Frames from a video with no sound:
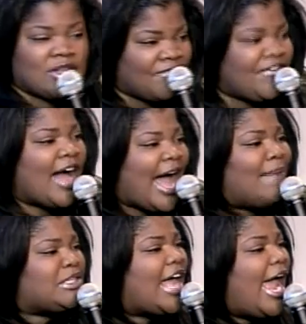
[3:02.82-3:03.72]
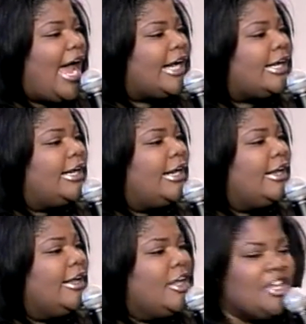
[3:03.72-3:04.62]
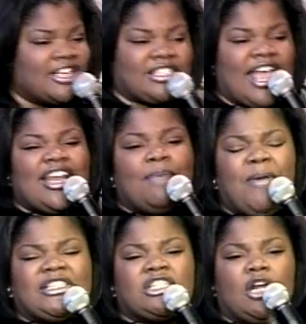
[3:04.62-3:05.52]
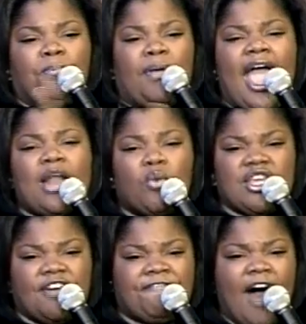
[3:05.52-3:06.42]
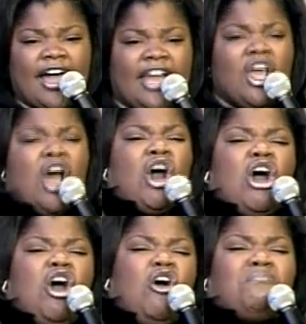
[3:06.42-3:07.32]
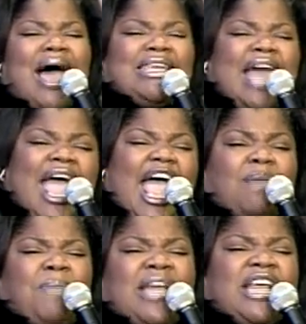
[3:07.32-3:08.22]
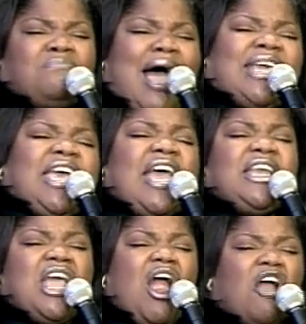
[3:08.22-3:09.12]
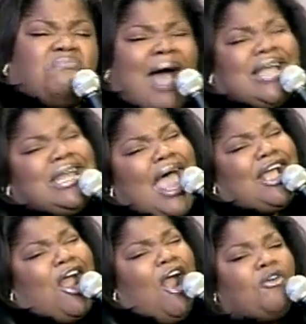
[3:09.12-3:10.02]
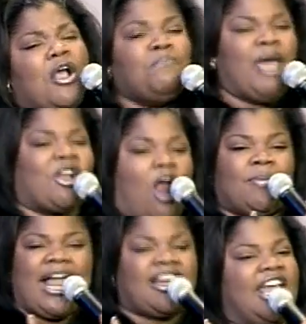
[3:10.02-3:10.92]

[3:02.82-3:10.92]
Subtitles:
what the fuck I'm saying? Your skinny bitches complain when you're fucking. Oh, my leg bending, my kidney hurt, my neck hurt. Big girl be like,